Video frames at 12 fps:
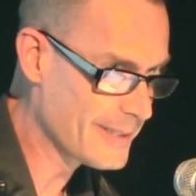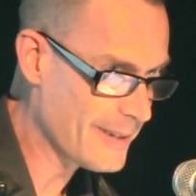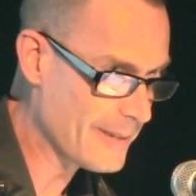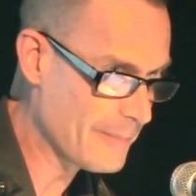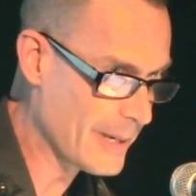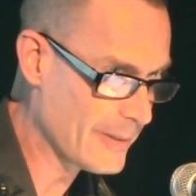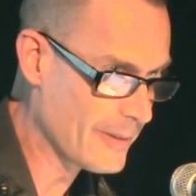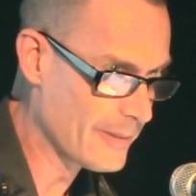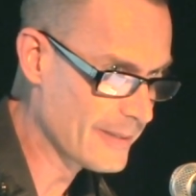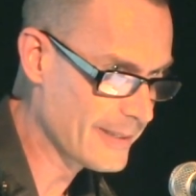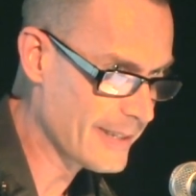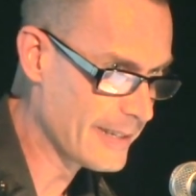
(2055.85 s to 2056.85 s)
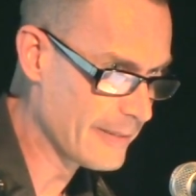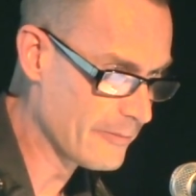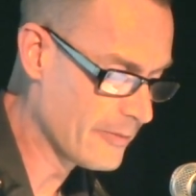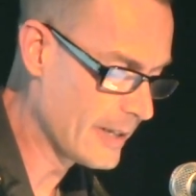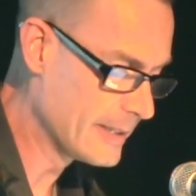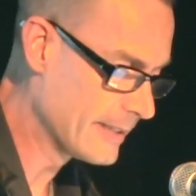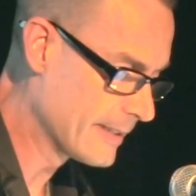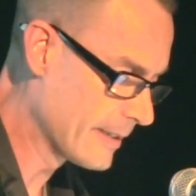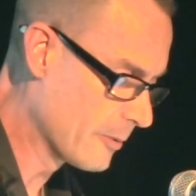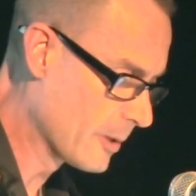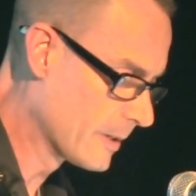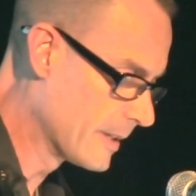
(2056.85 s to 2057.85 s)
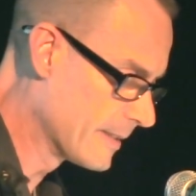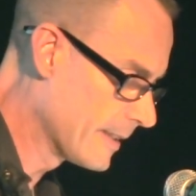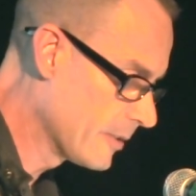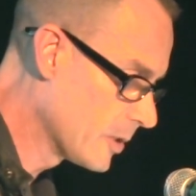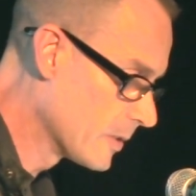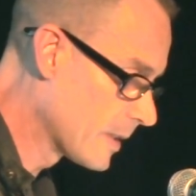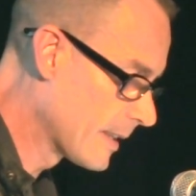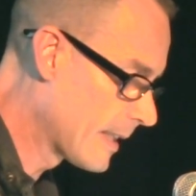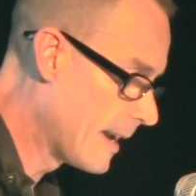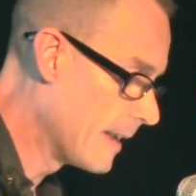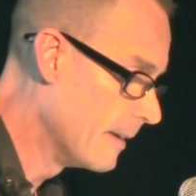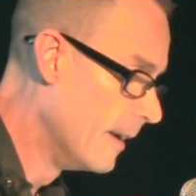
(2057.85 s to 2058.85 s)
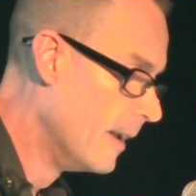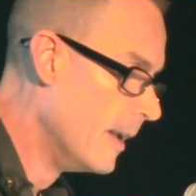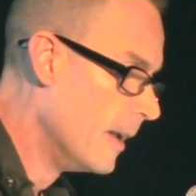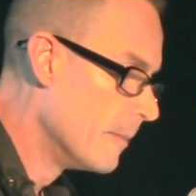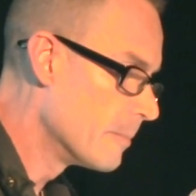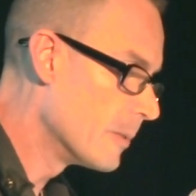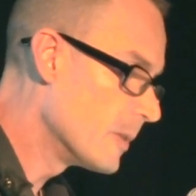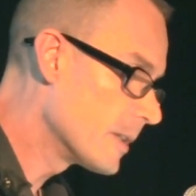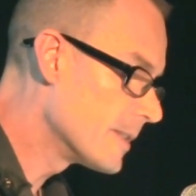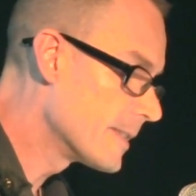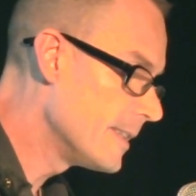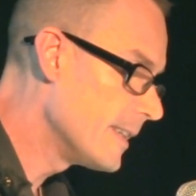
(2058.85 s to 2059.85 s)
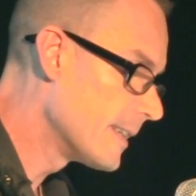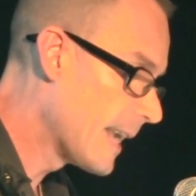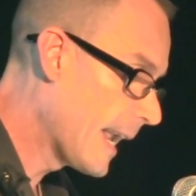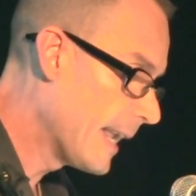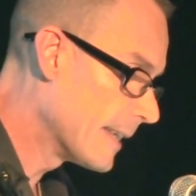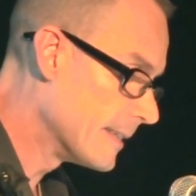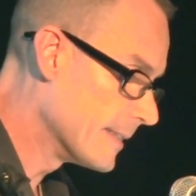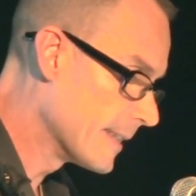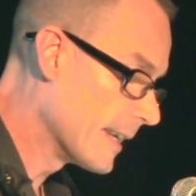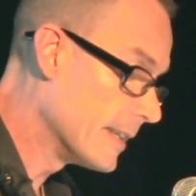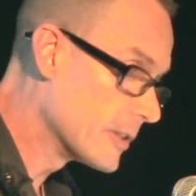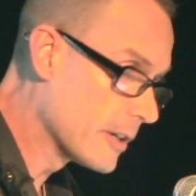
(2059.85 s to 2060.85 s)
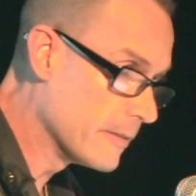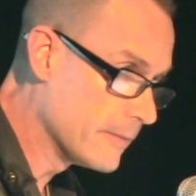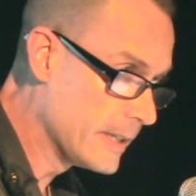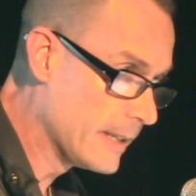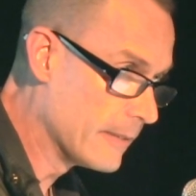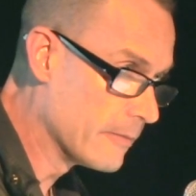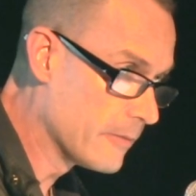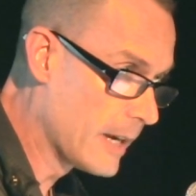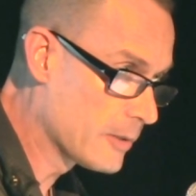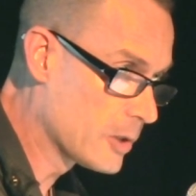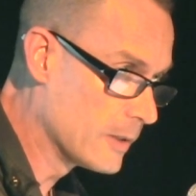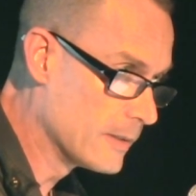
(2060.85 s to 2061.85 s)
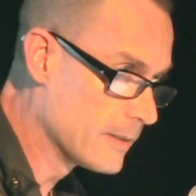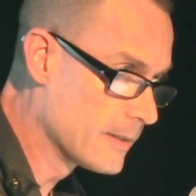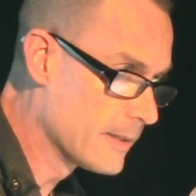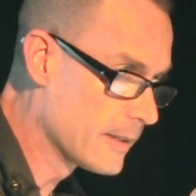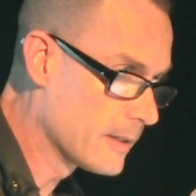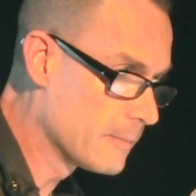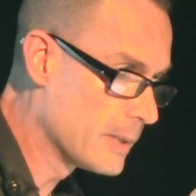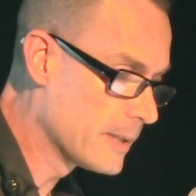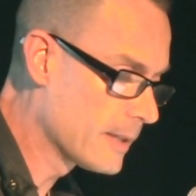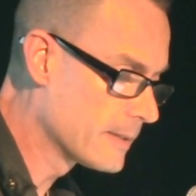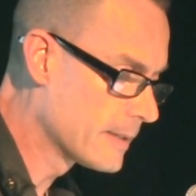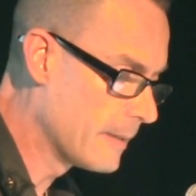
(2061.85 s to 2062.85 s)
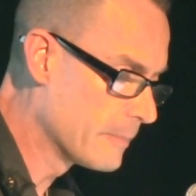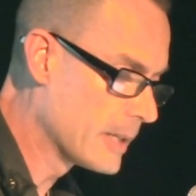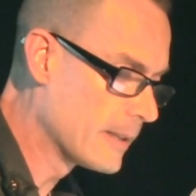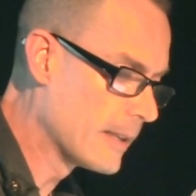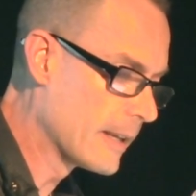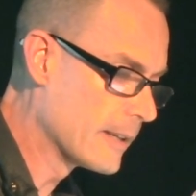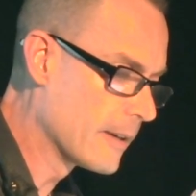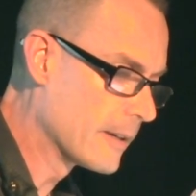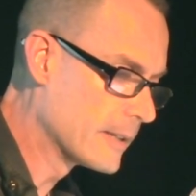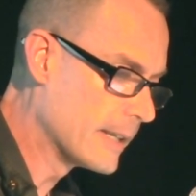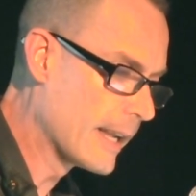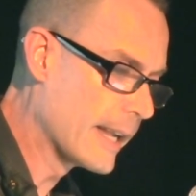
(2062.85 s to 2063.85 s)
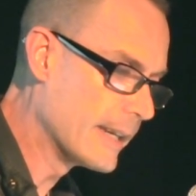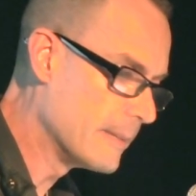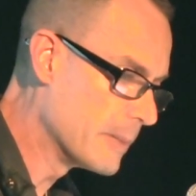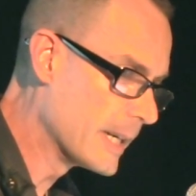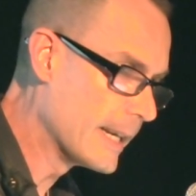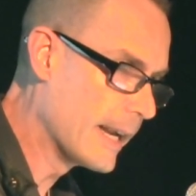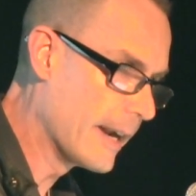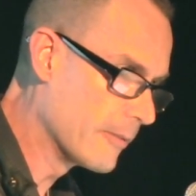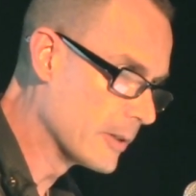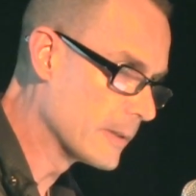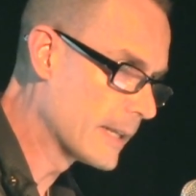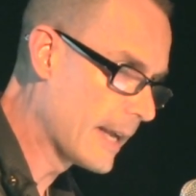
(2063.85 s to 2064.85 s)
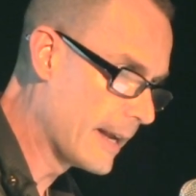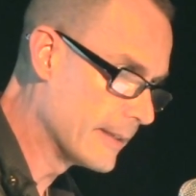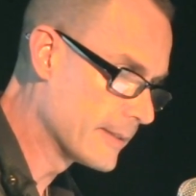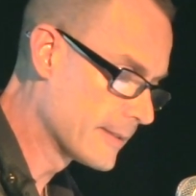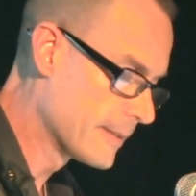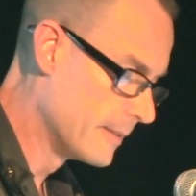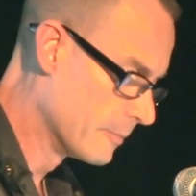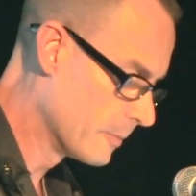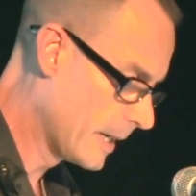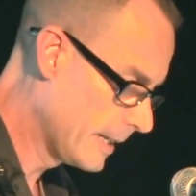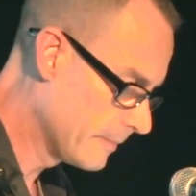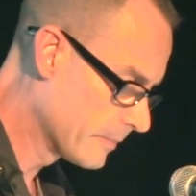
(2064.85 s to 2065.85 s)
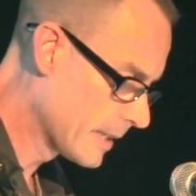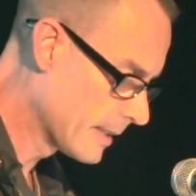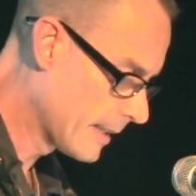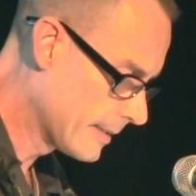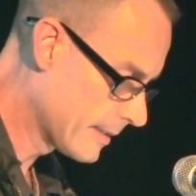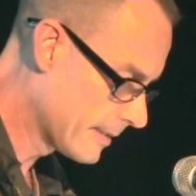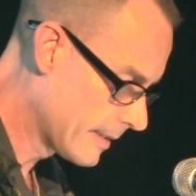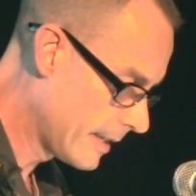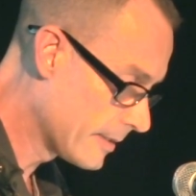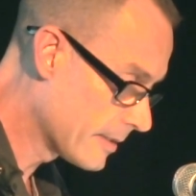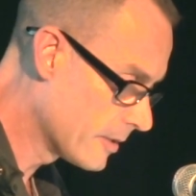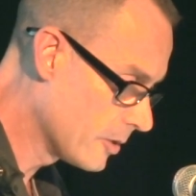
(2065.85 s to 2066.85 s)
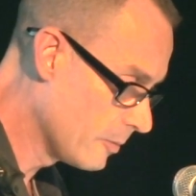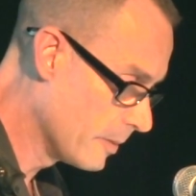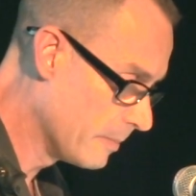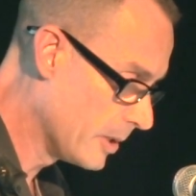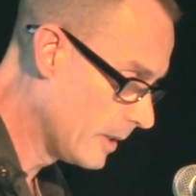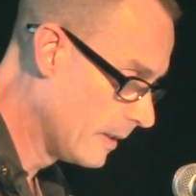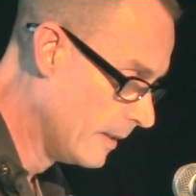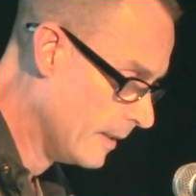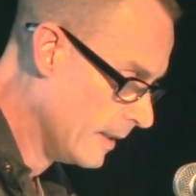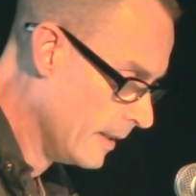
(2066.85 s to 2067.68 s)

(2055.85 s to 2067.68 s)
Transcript: talking about cutting funding to organizations like that. But we could see an end to HIV infections. It could be something that hardly anybody ever gets, right? Like that's doable.